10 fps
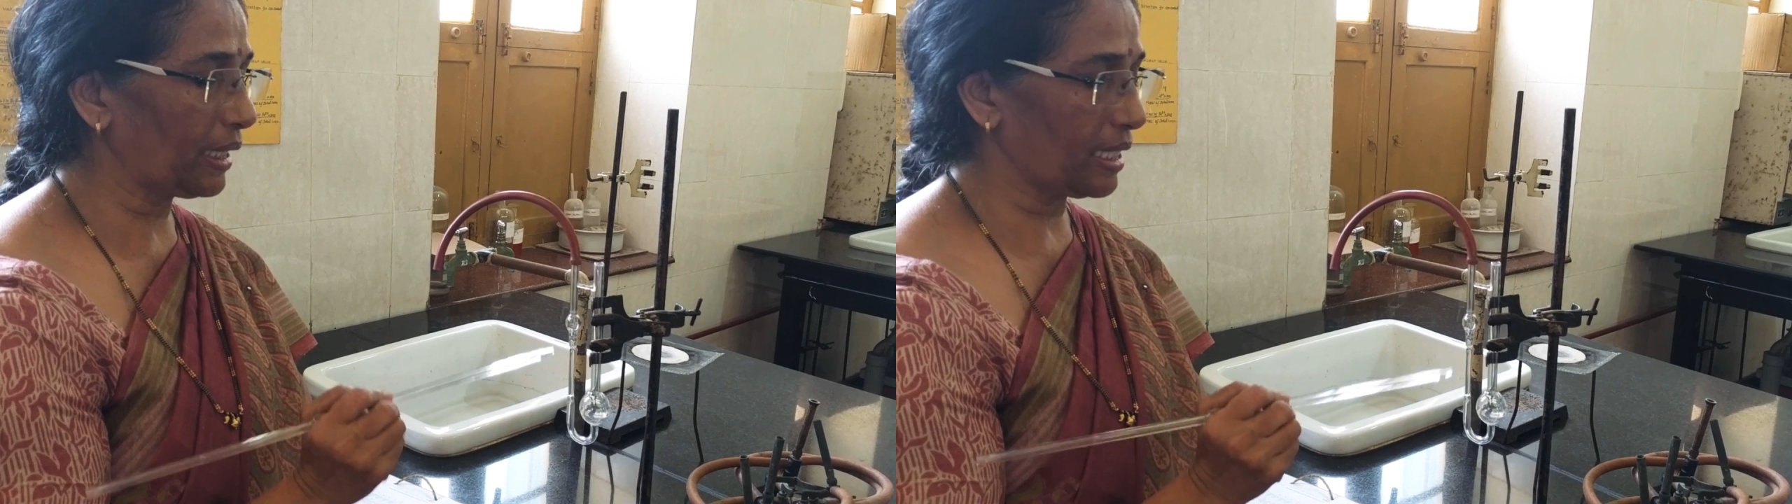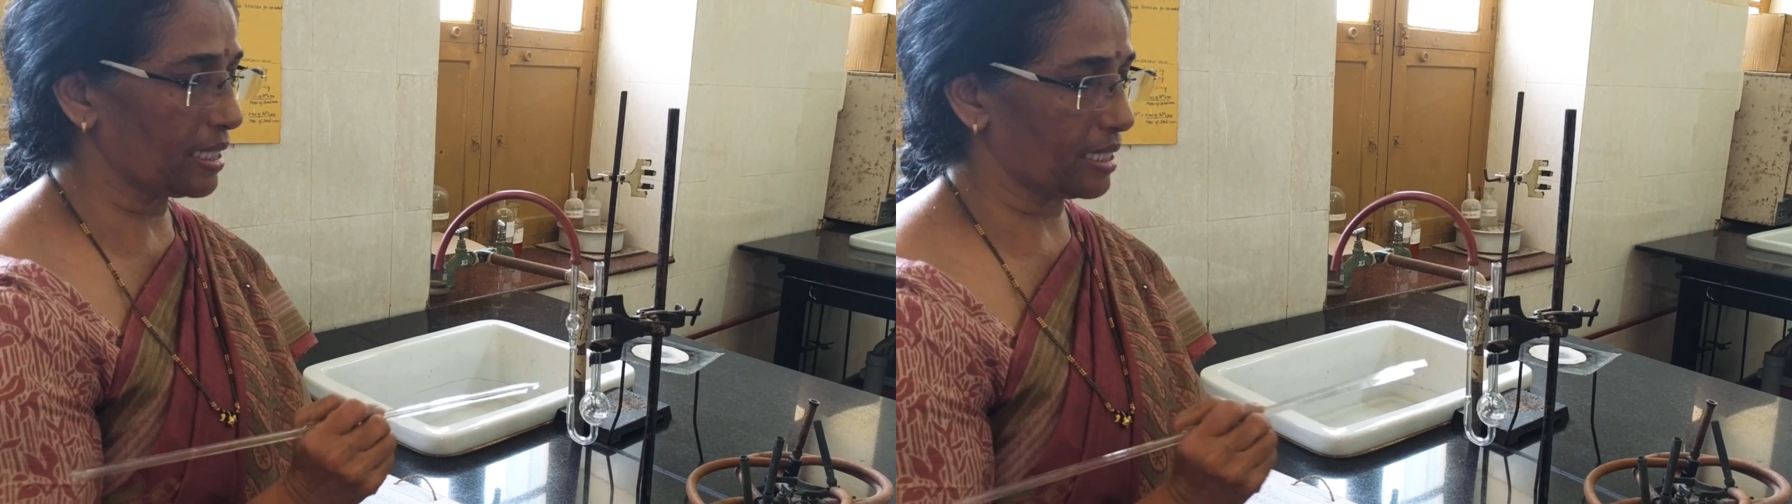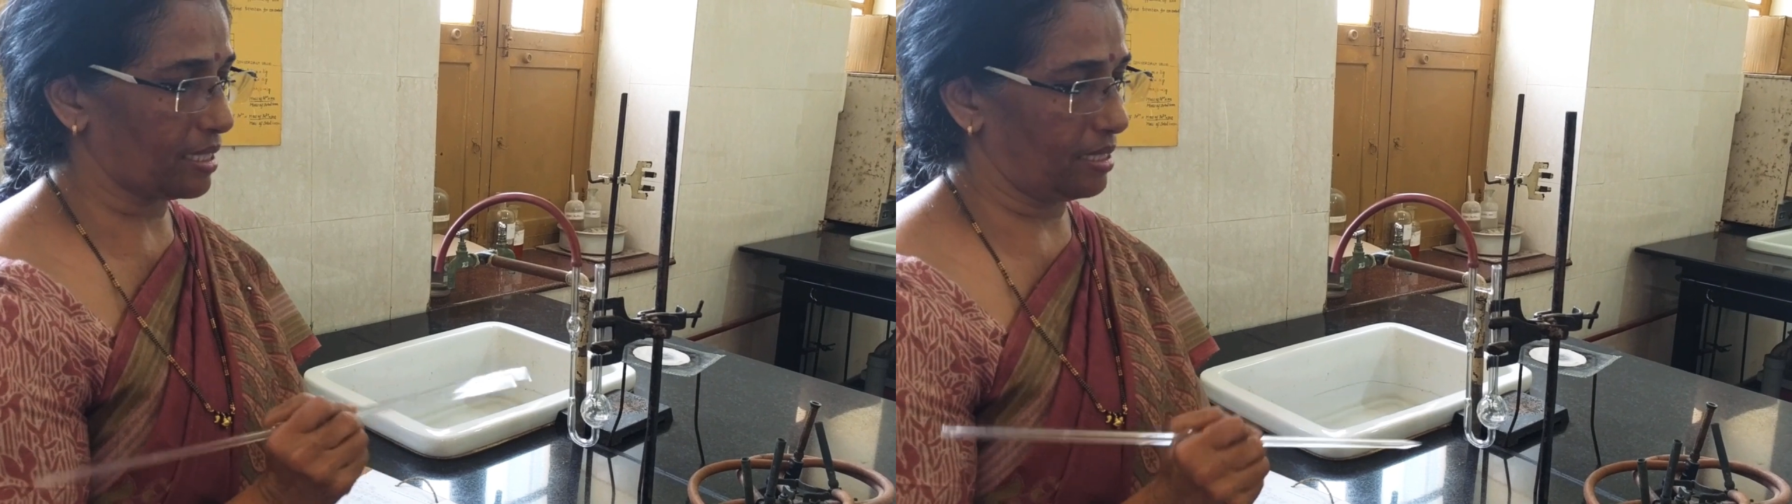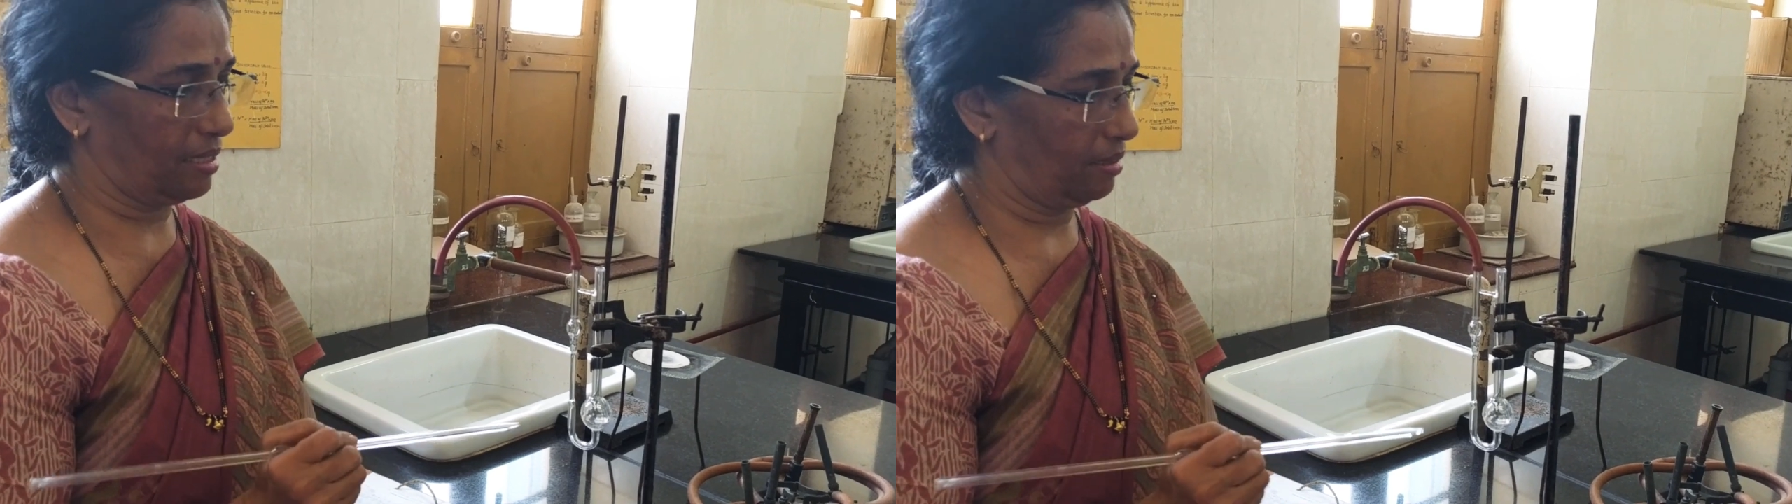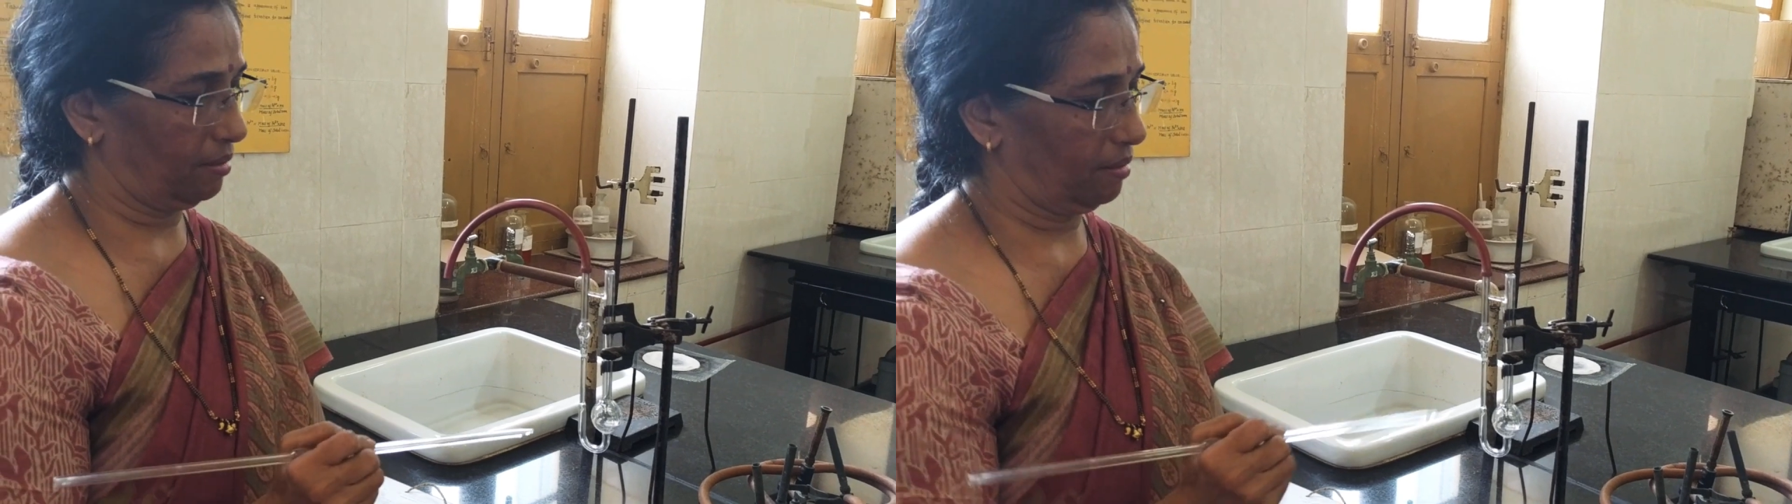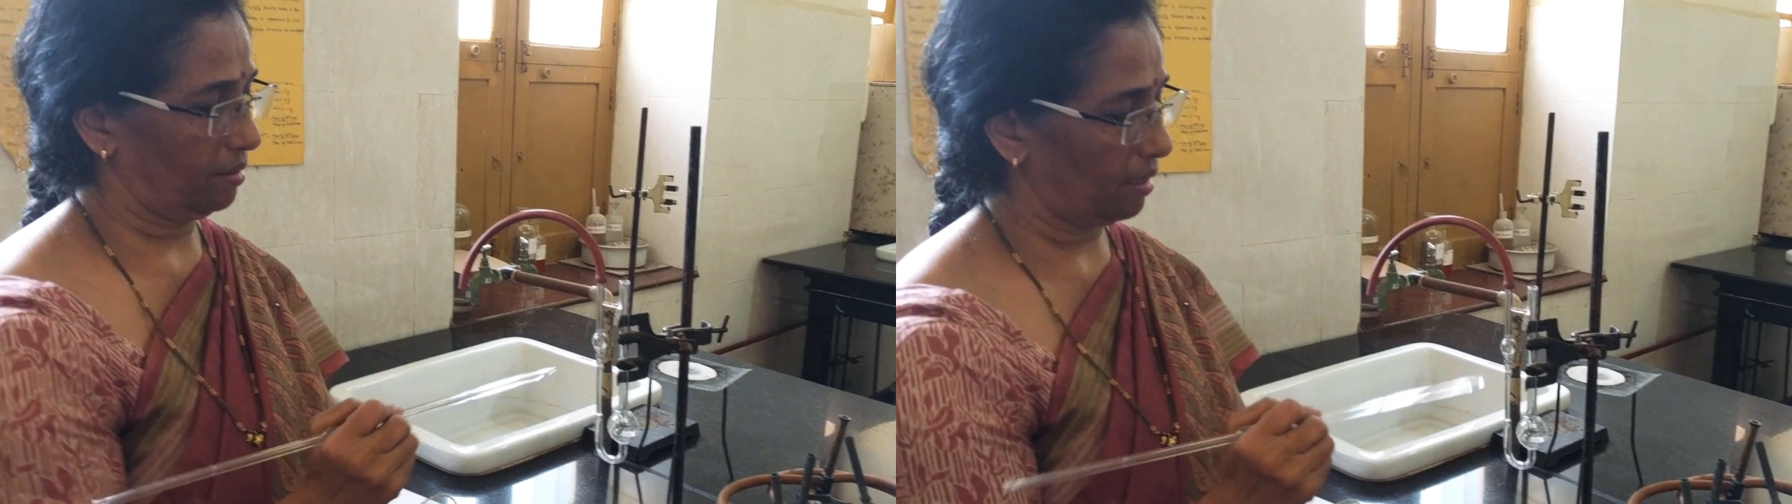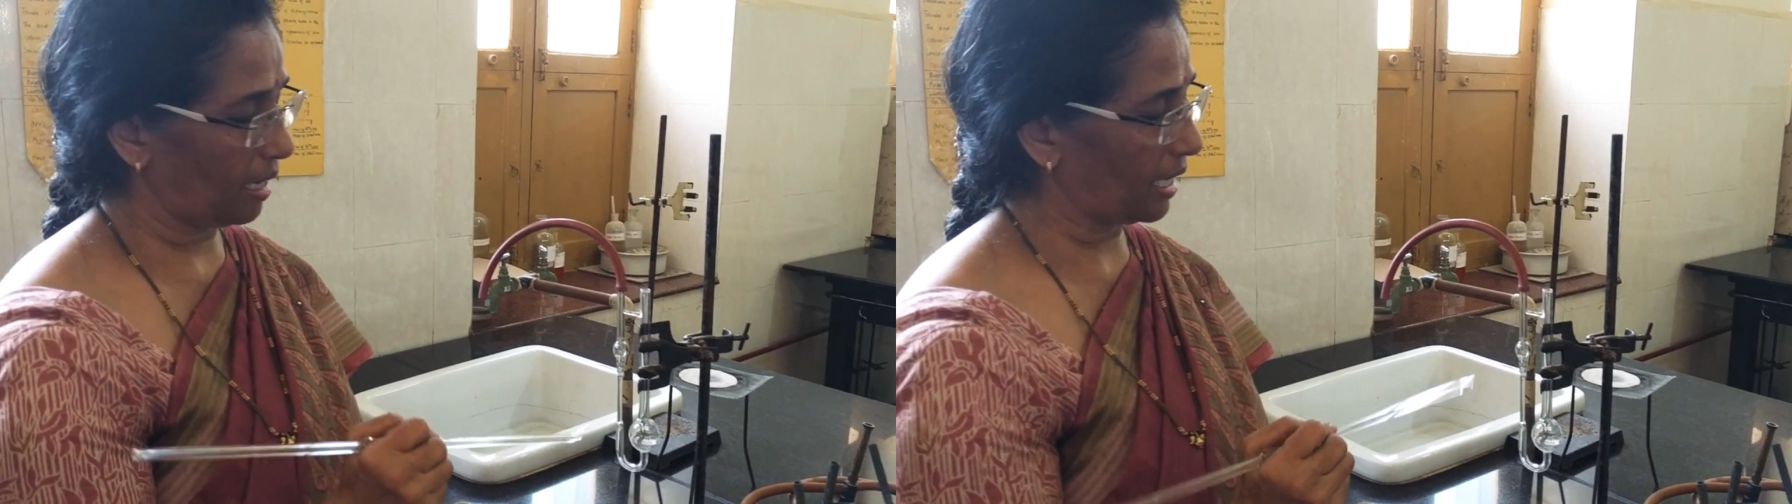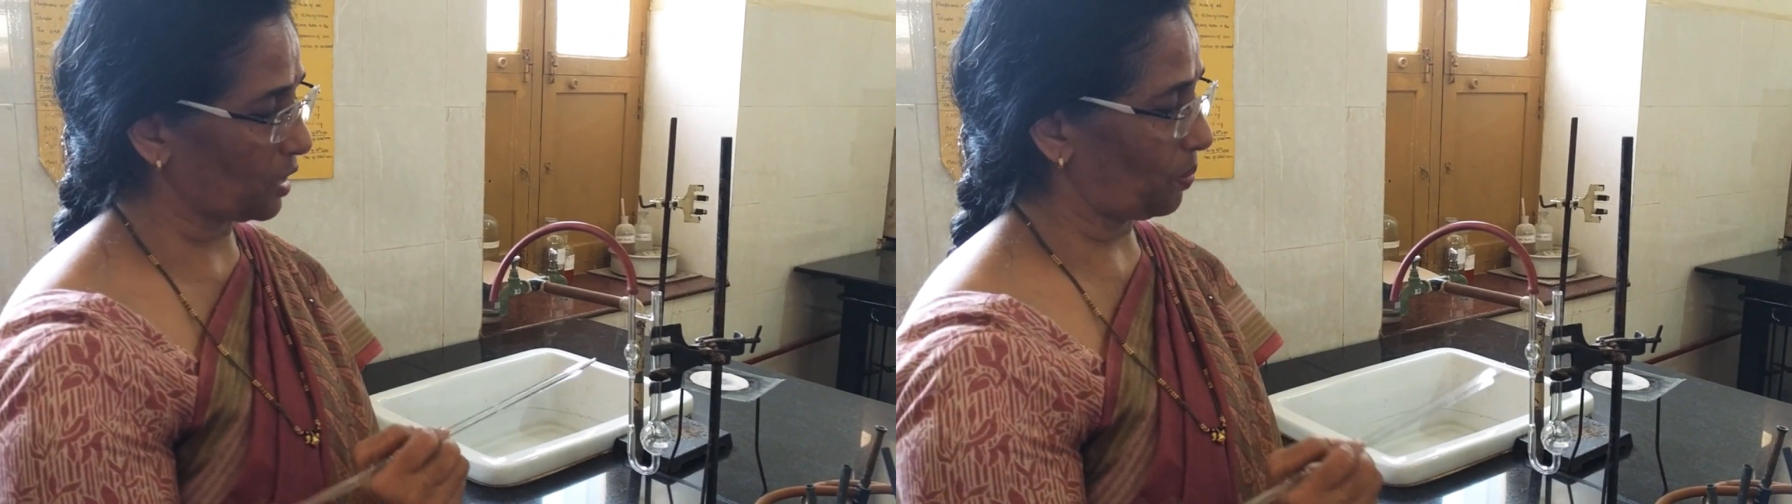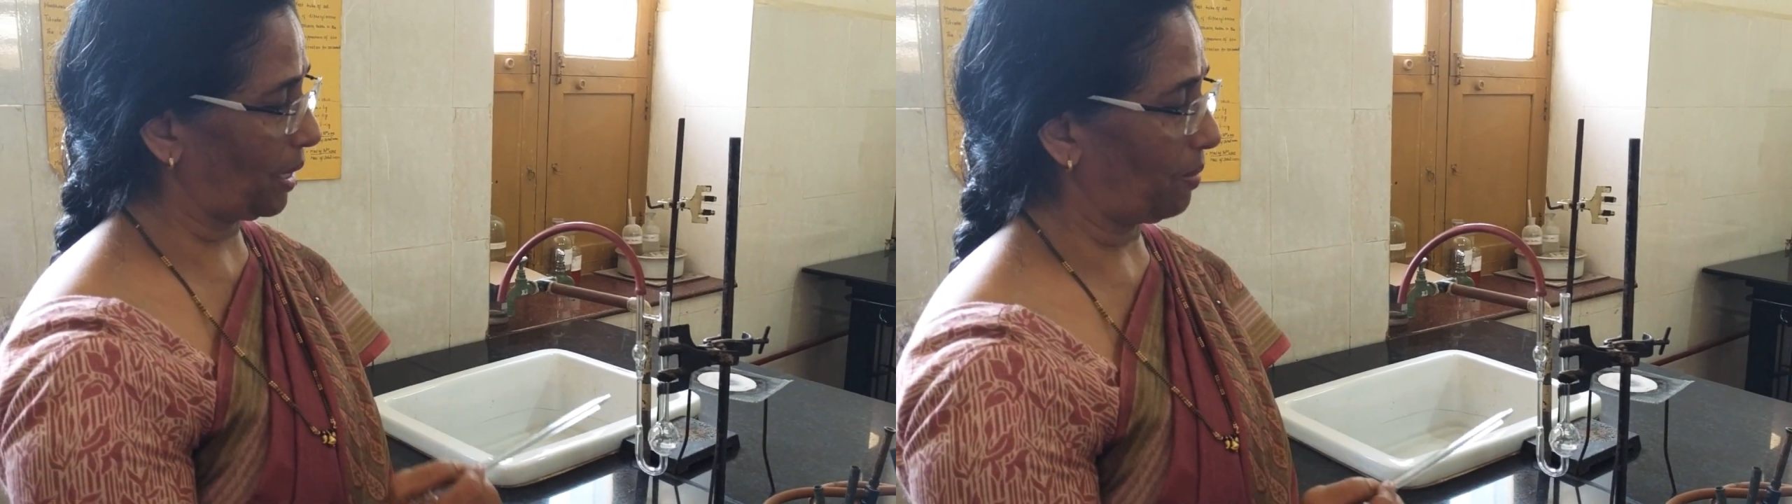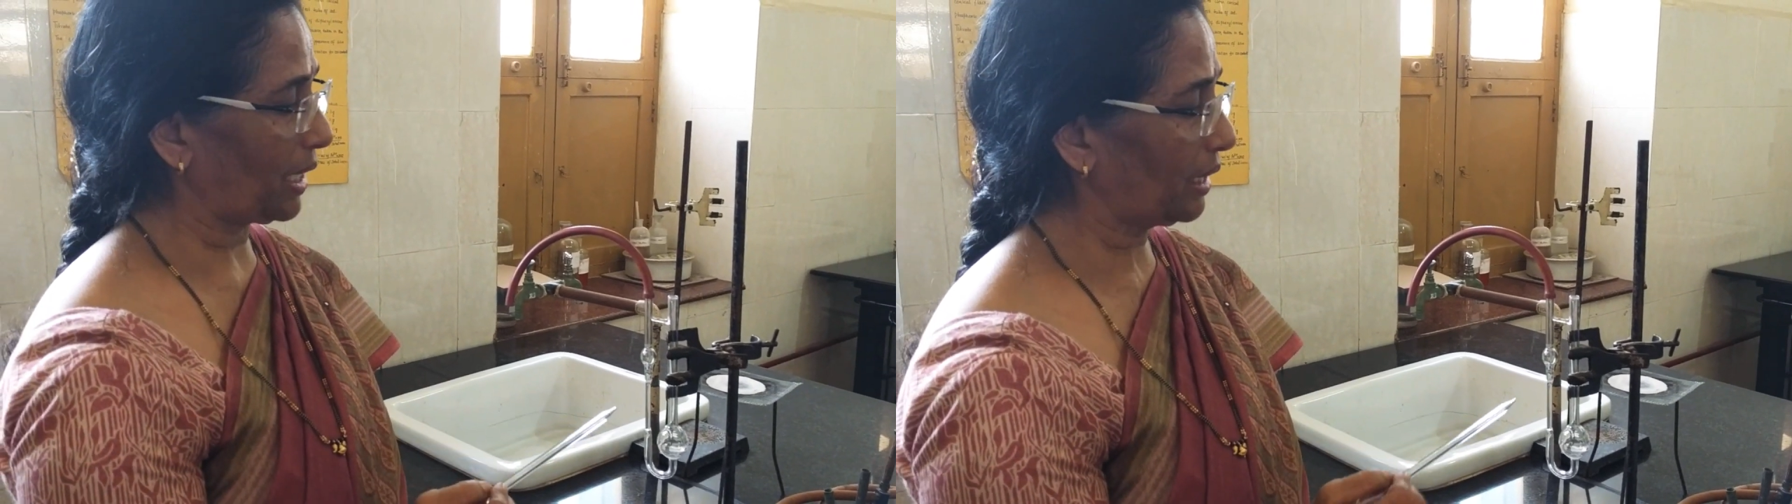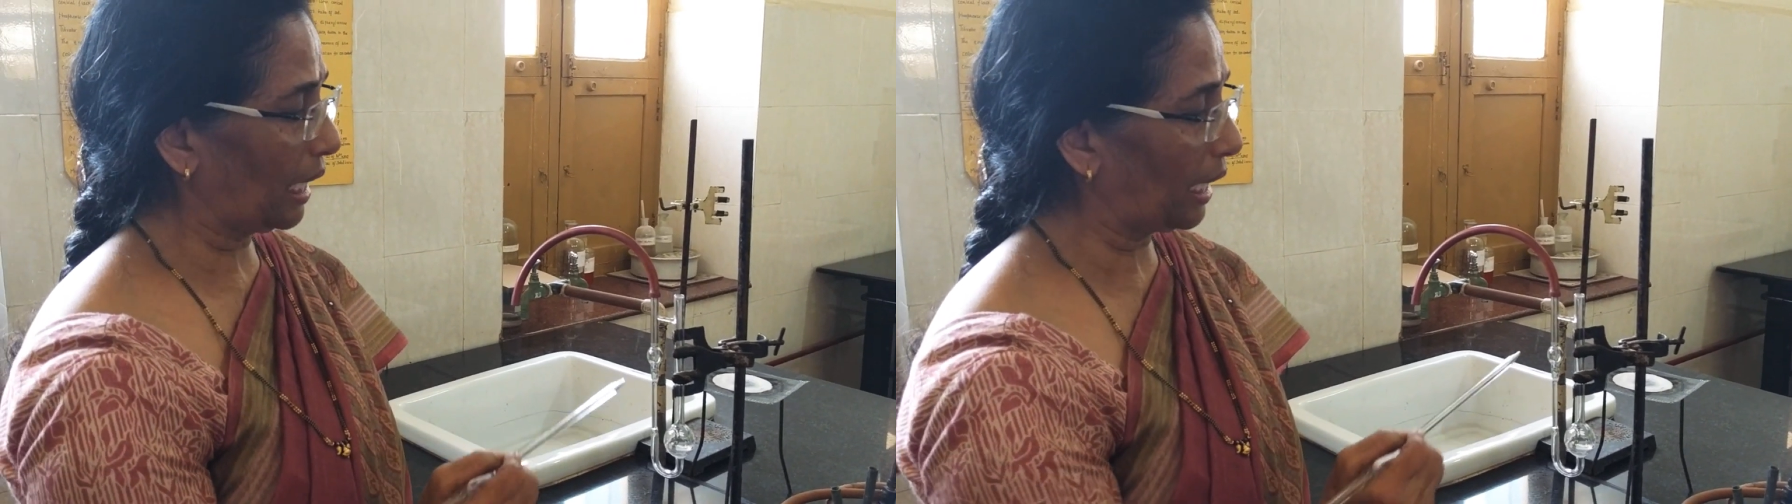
this experiment,